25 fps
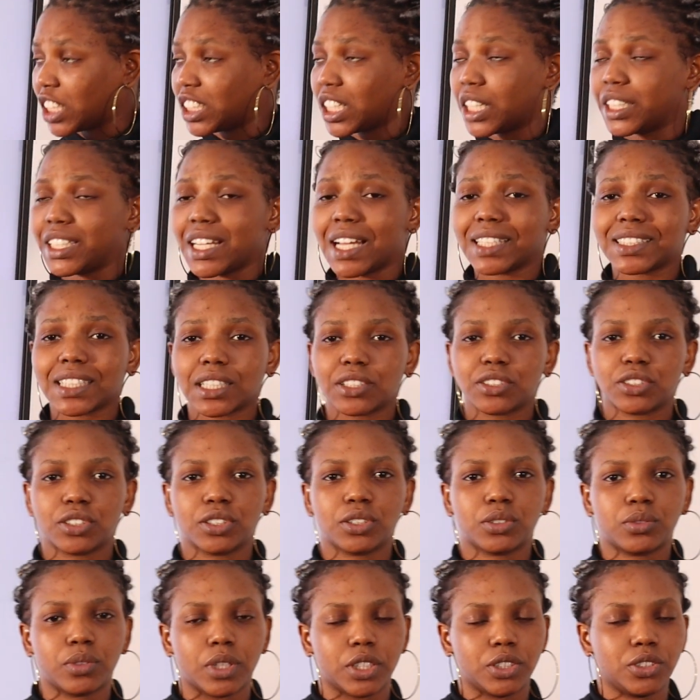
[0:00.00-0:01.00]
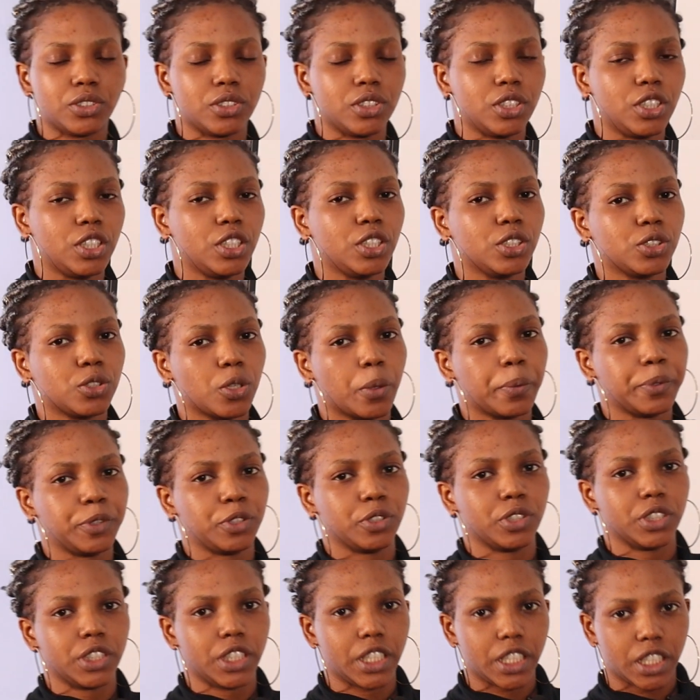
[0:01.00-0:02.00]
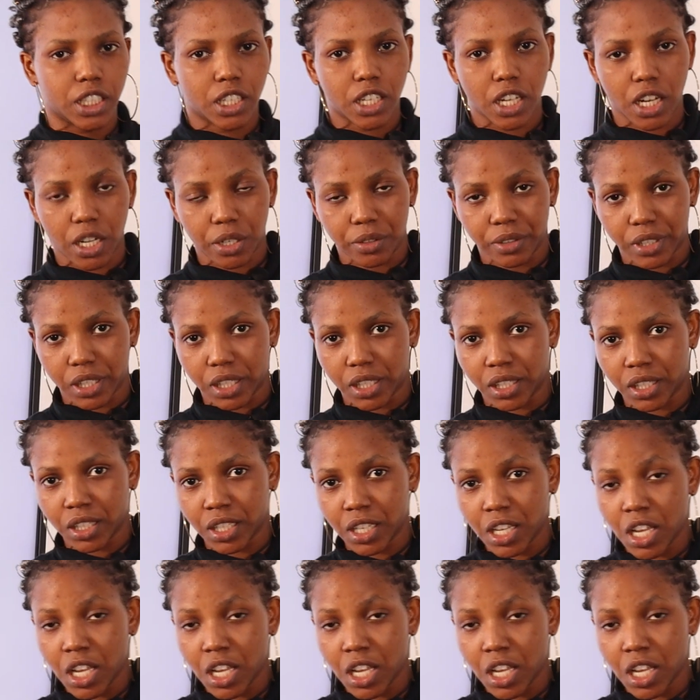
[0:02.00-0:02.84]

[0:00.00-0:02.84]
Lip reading: Now, the answer to this question is option A, career.